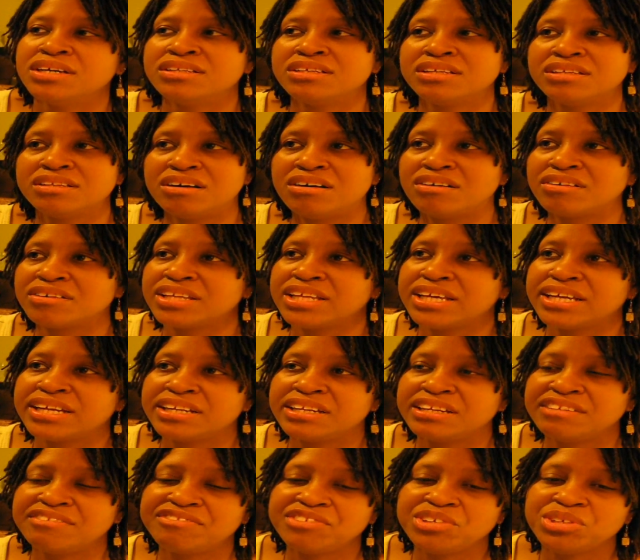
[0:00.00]
the longer that
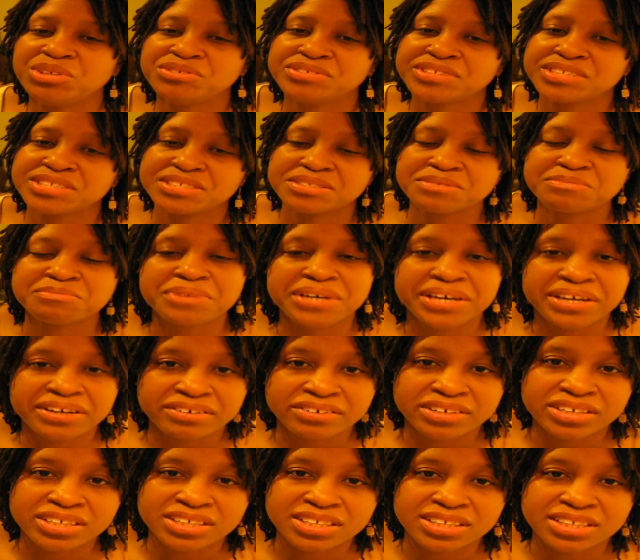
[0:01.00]
it infuses, the
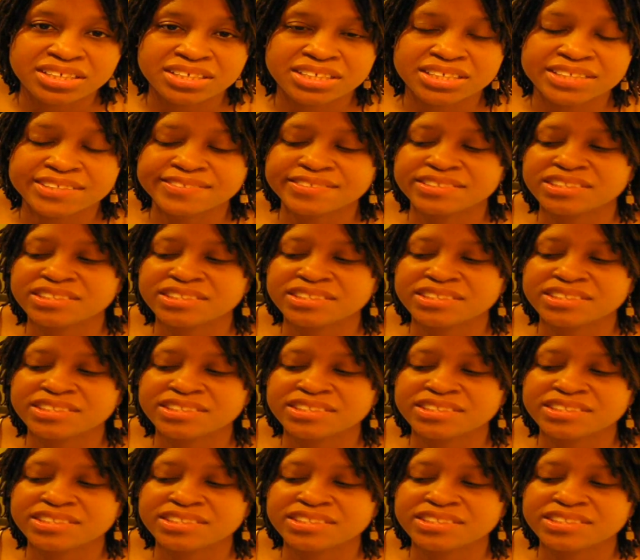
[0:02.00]
better it is.